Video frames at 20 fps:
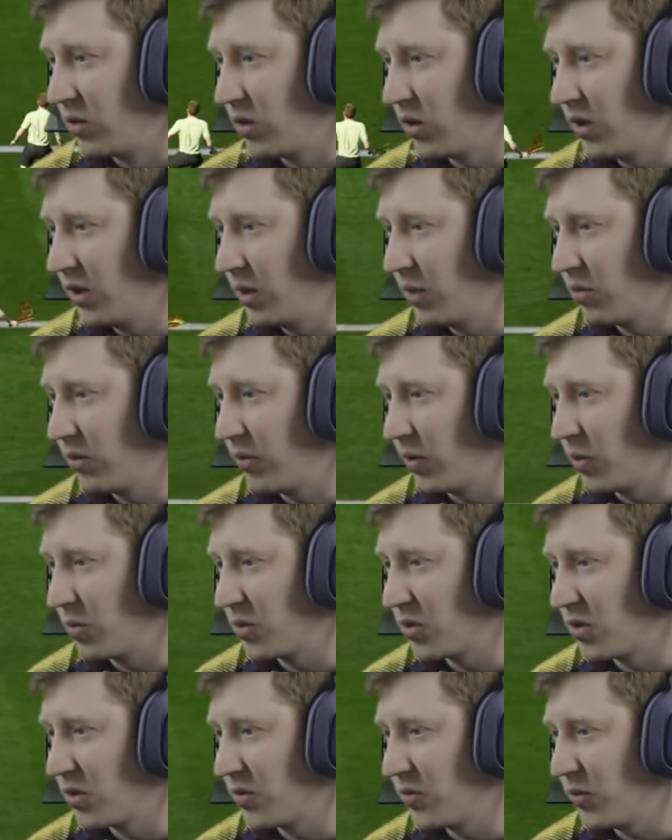I've got a number of
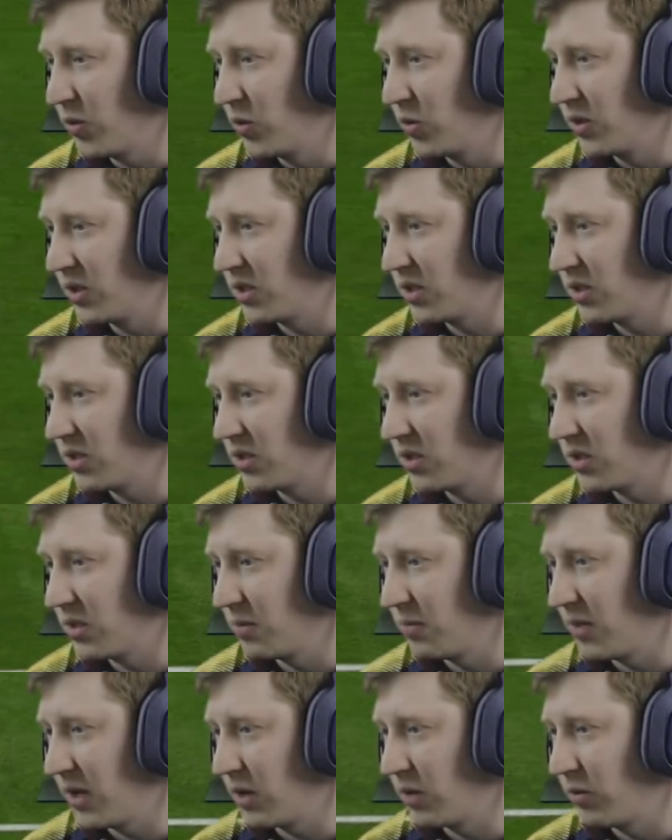options forward, it's
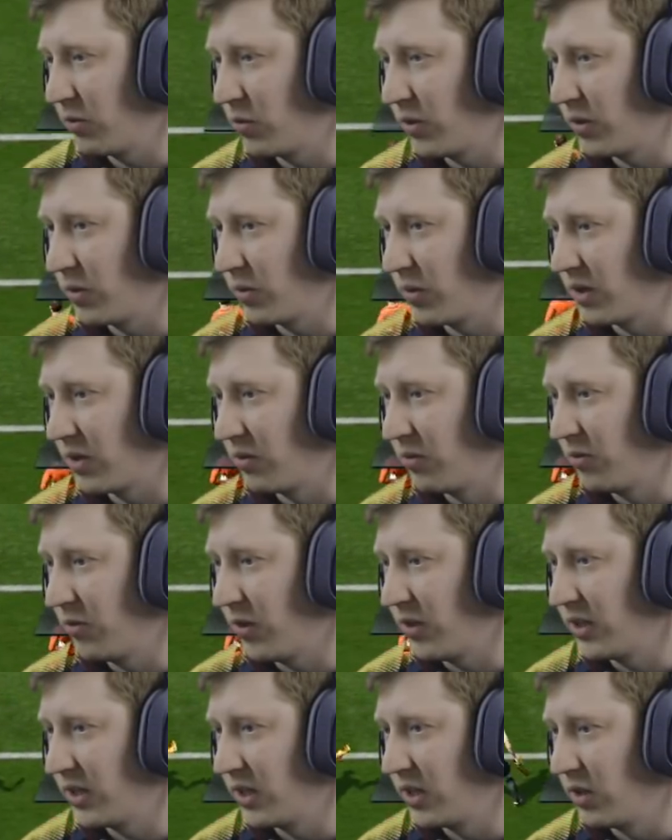just a matter of whether I can
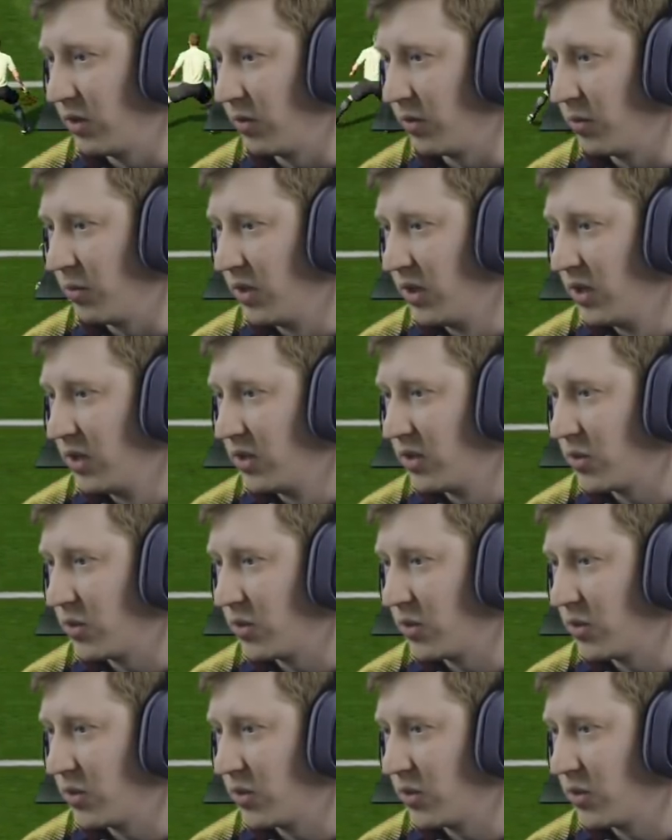find any of them.